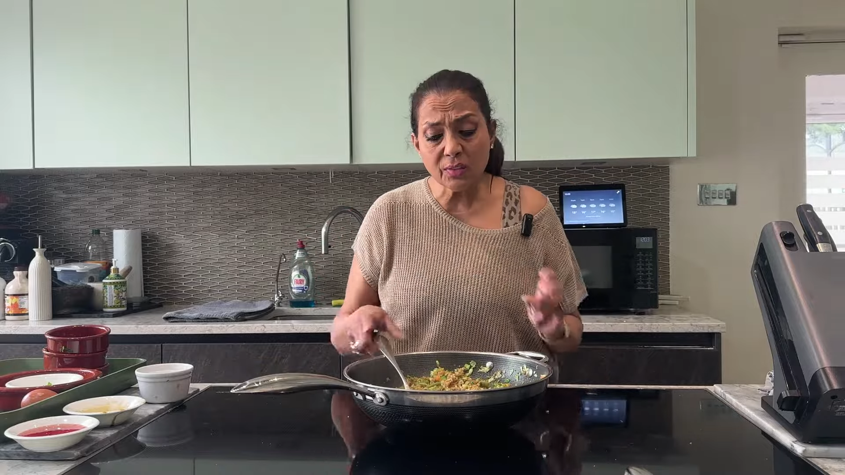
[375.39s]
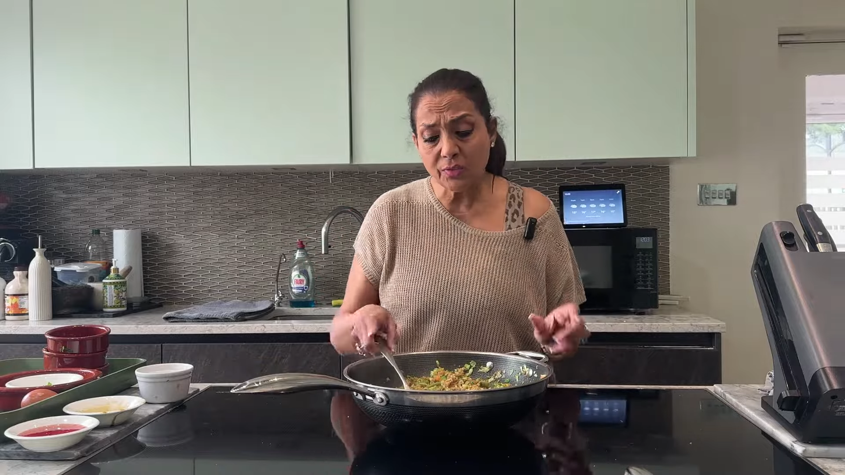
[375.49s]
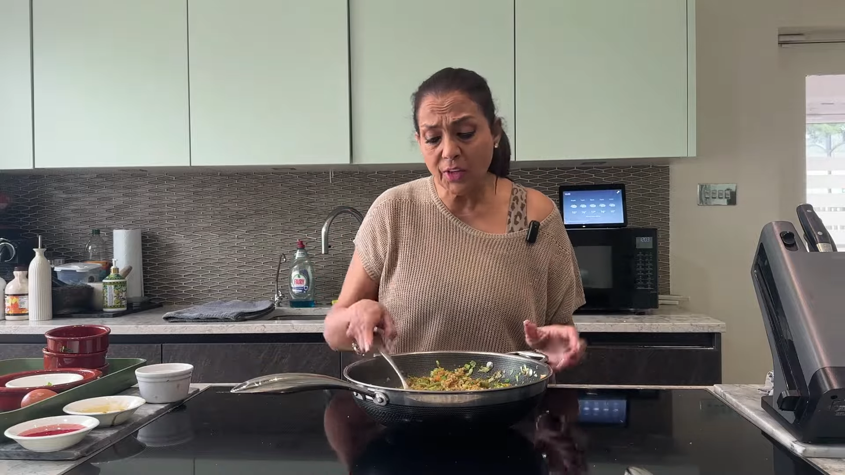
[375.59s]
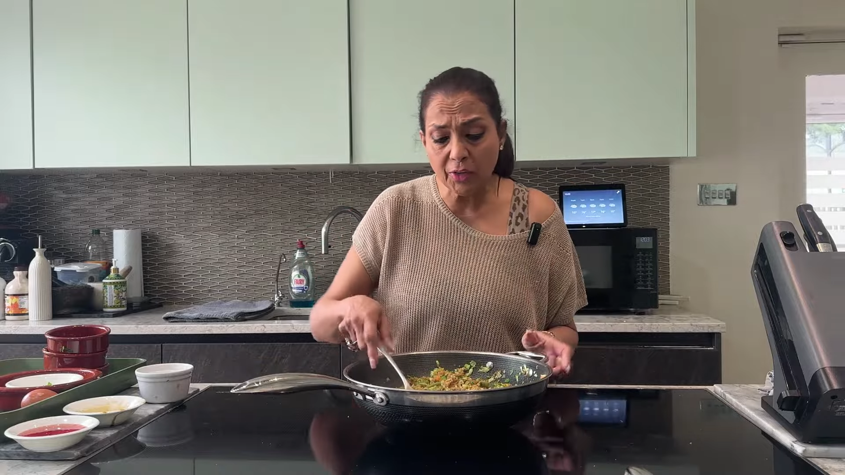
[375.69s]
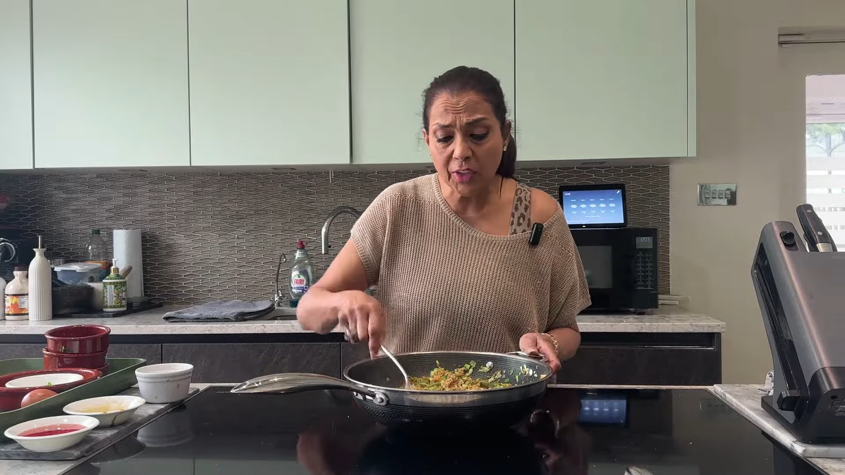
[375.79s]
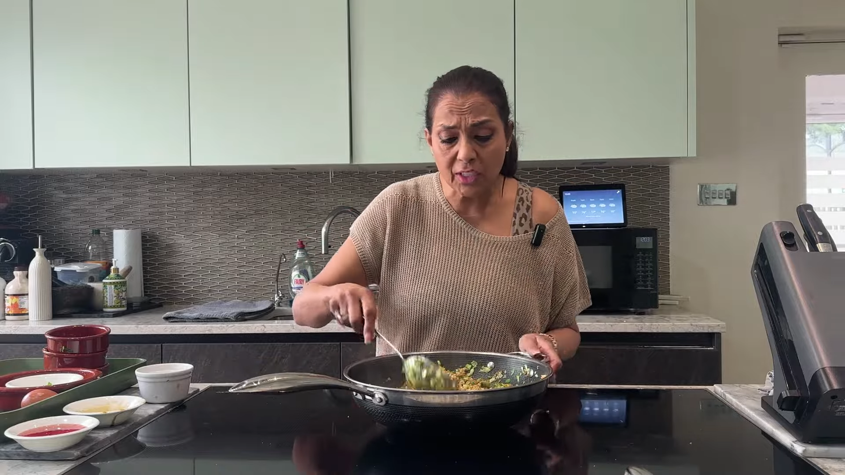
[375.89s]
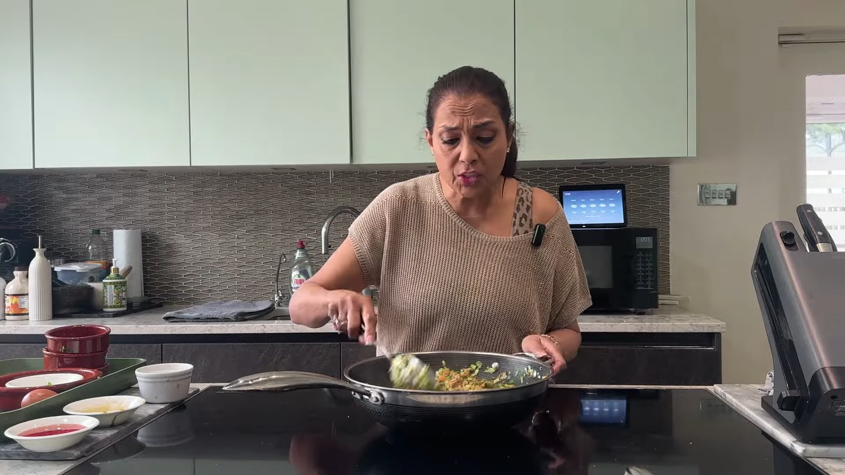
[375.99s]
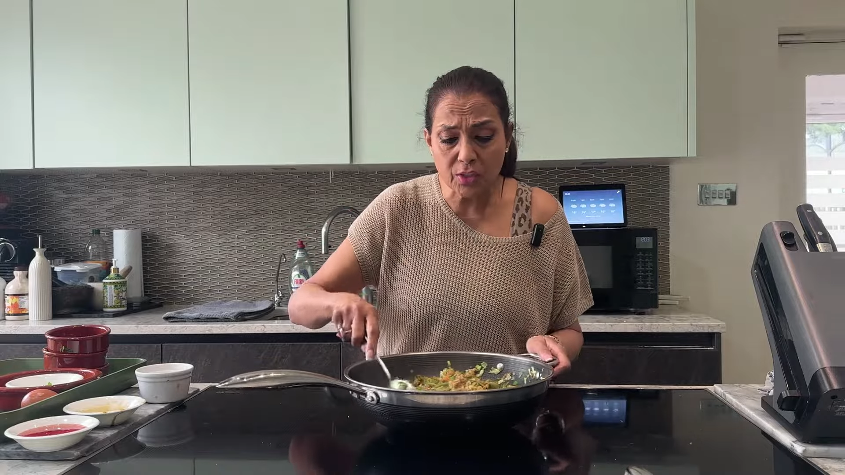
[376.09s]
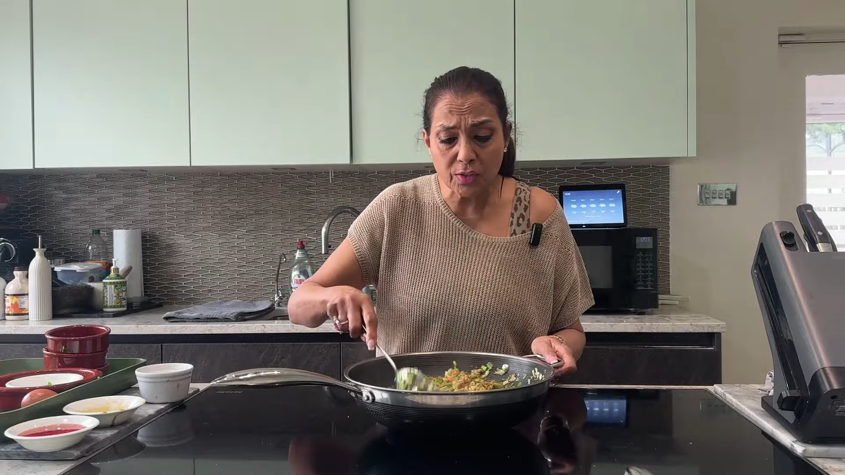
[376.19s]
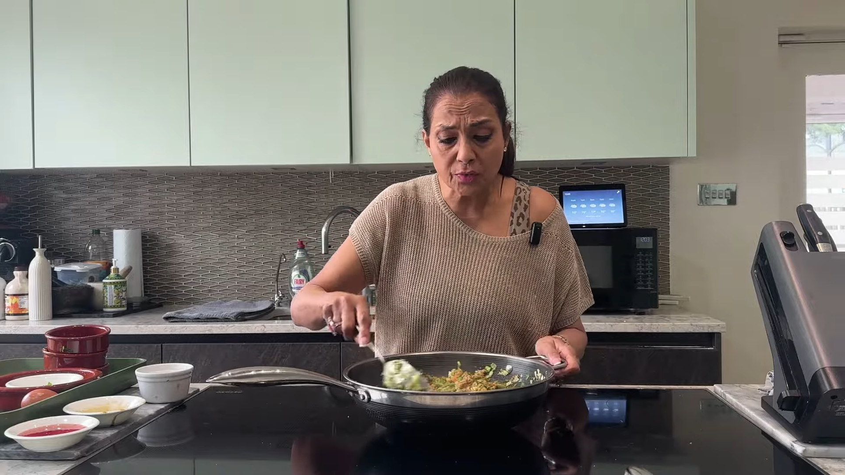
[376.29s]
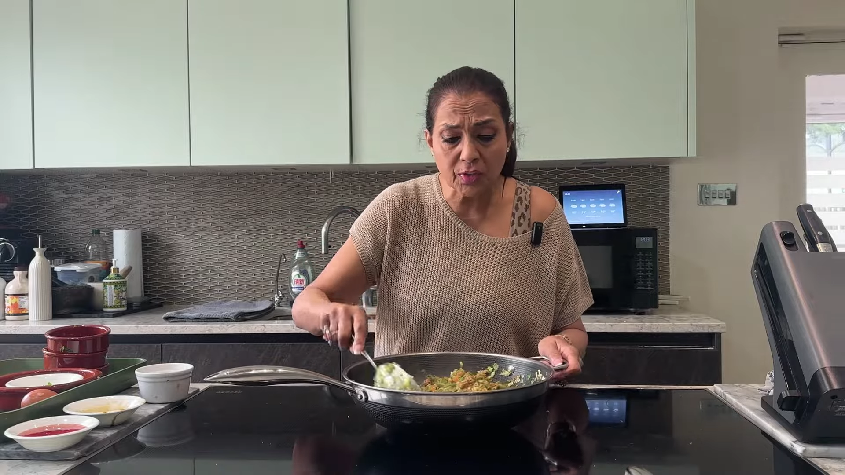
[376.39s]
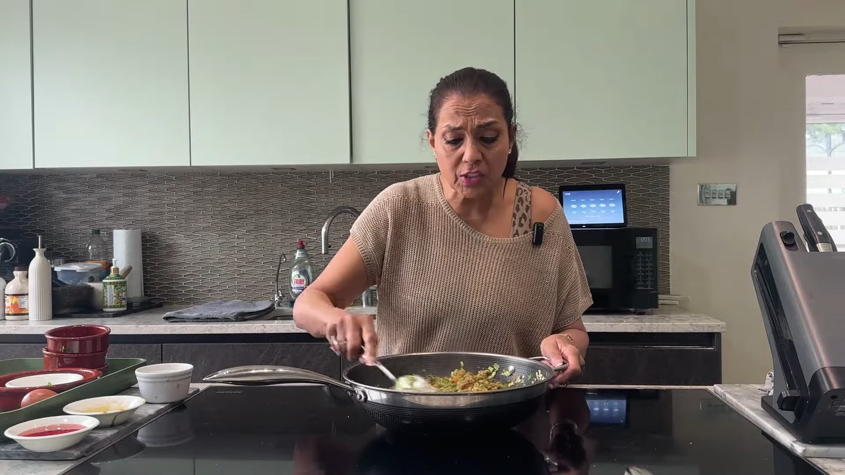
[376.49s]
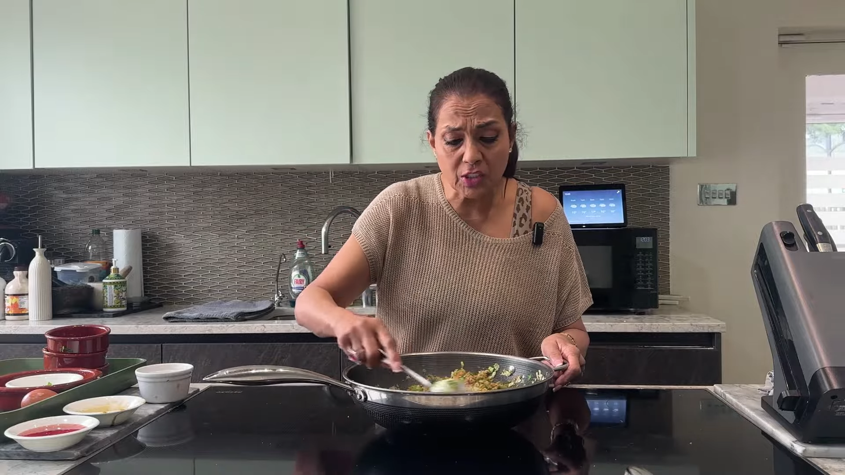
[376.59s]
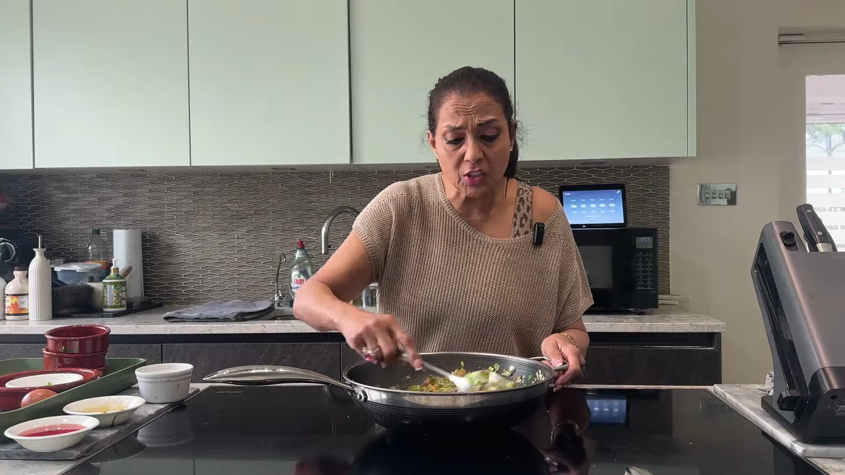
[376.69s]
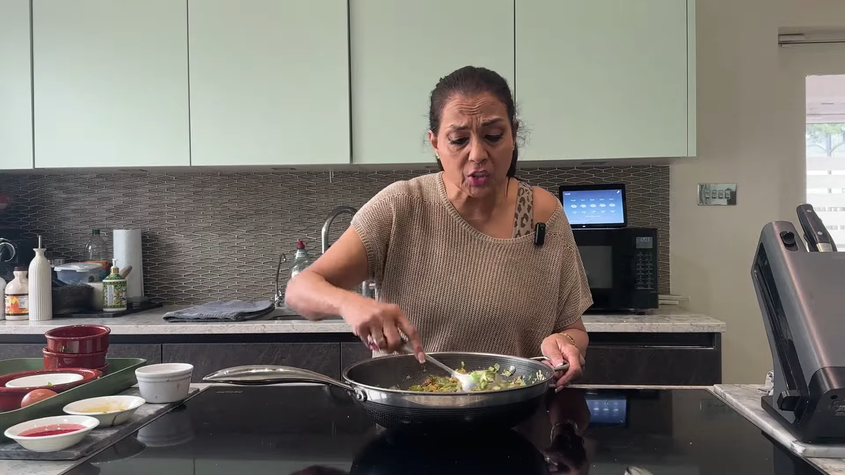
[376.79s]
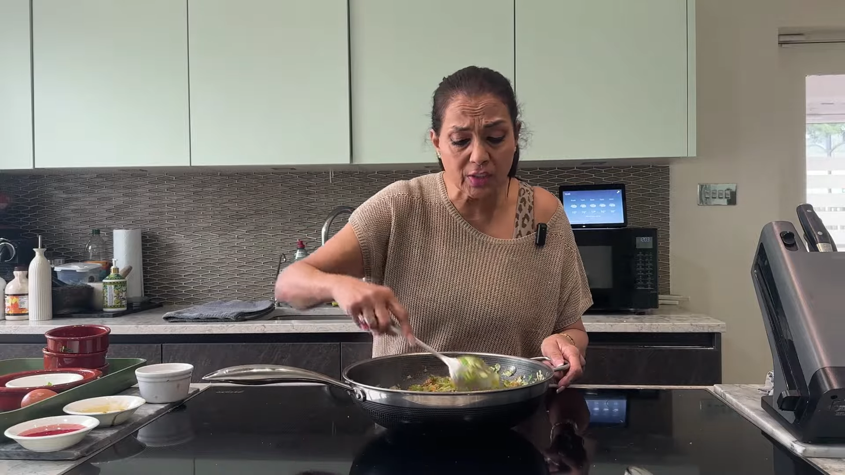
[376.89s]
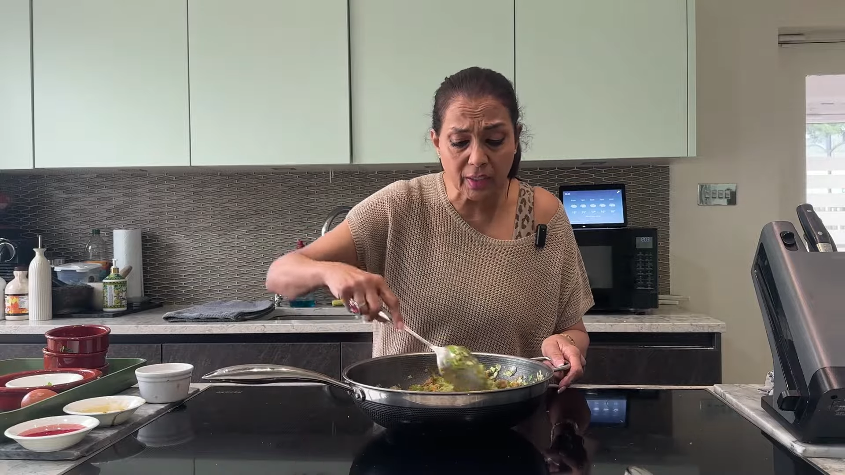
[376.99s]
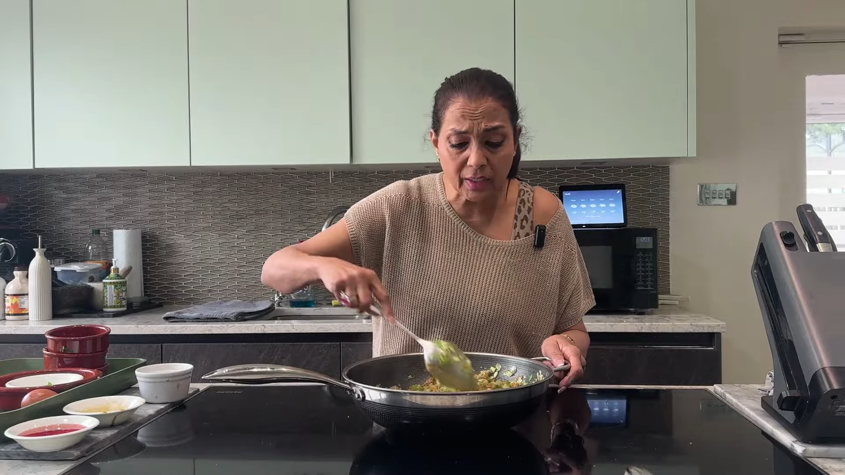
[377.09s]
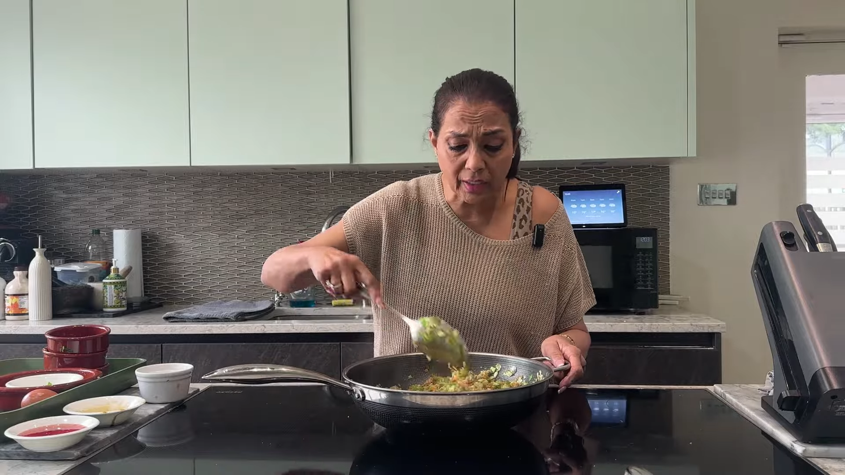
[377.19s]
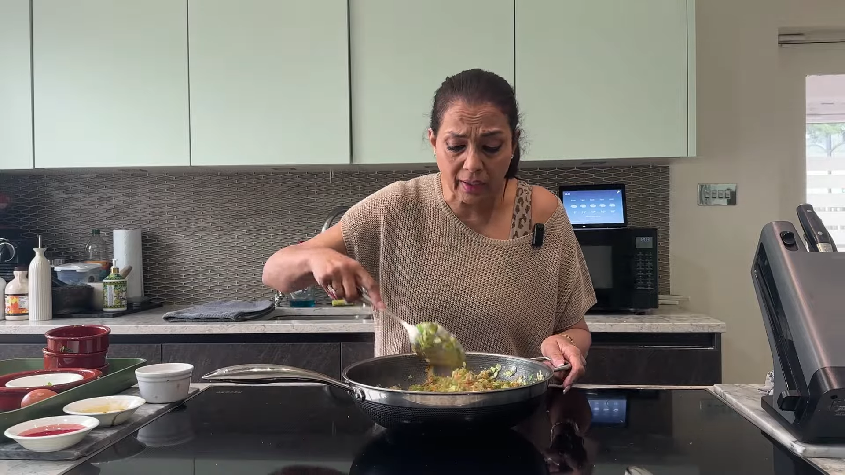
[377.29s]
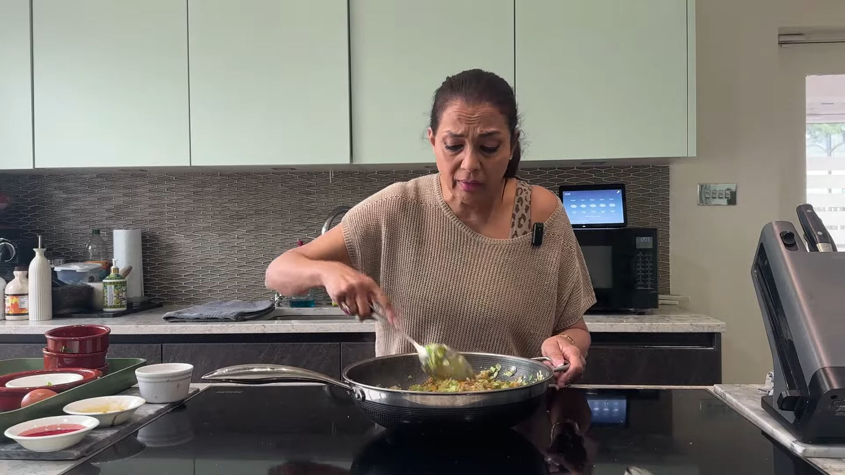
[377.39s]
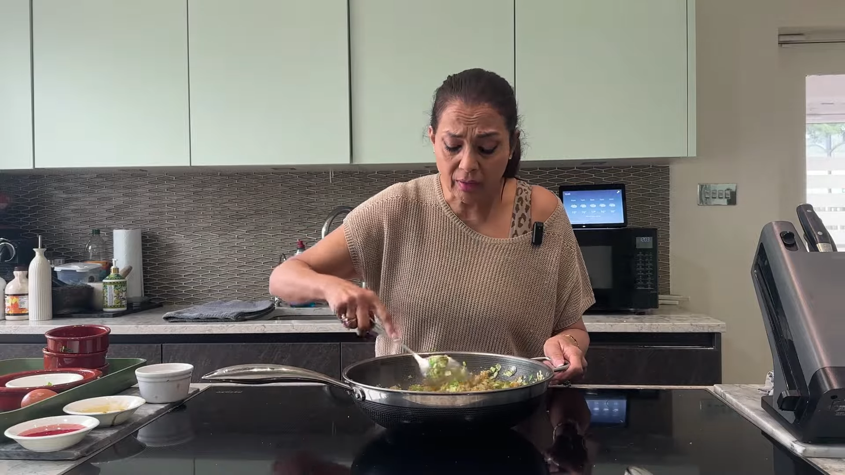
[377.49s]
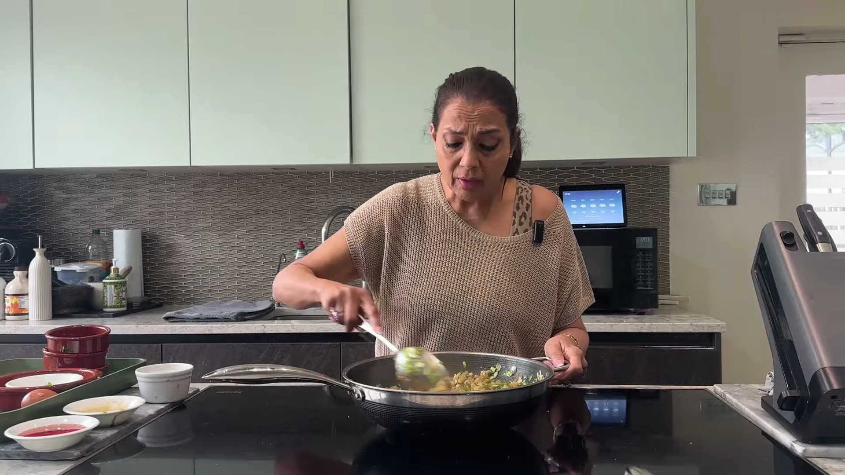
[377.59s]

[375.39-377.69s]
variations of this dish as I can.